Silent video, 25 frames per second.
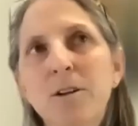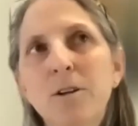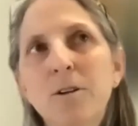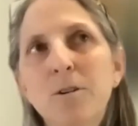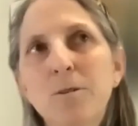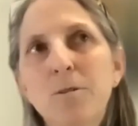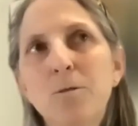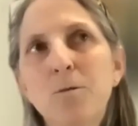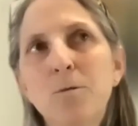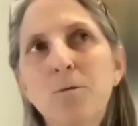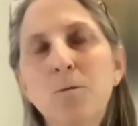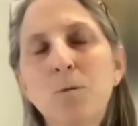do
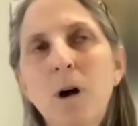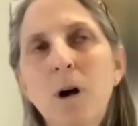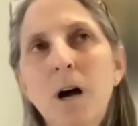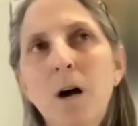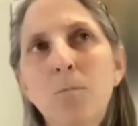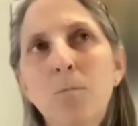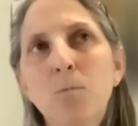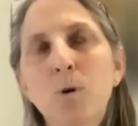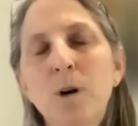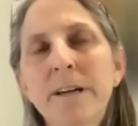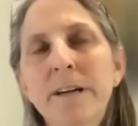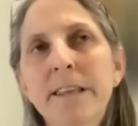you
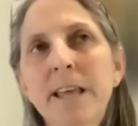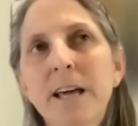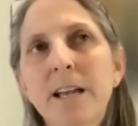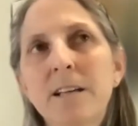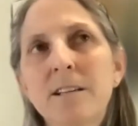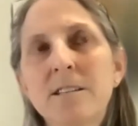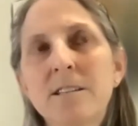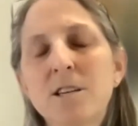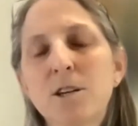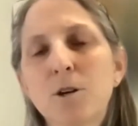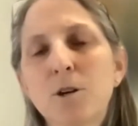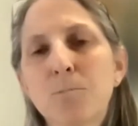work that
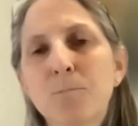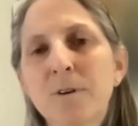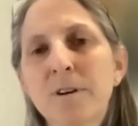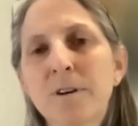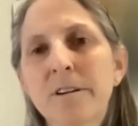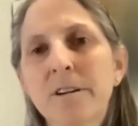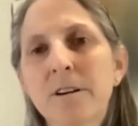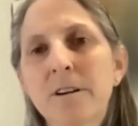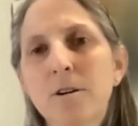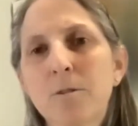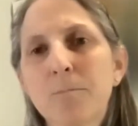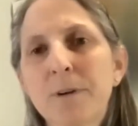into your
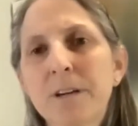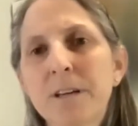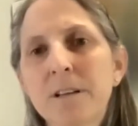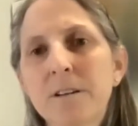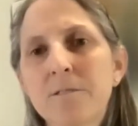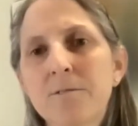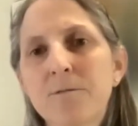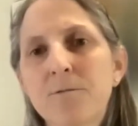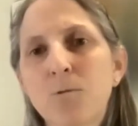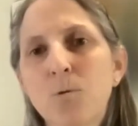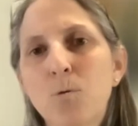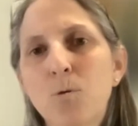
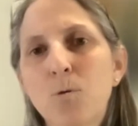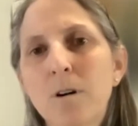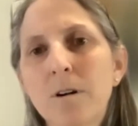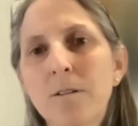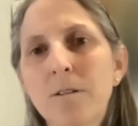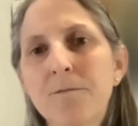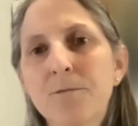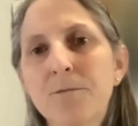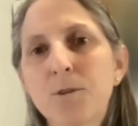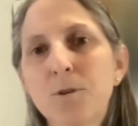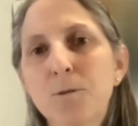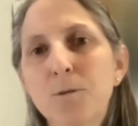procurement
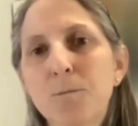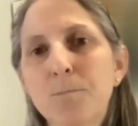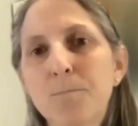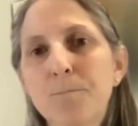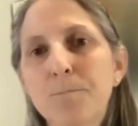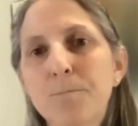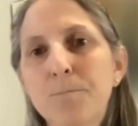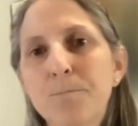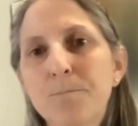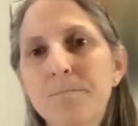for food?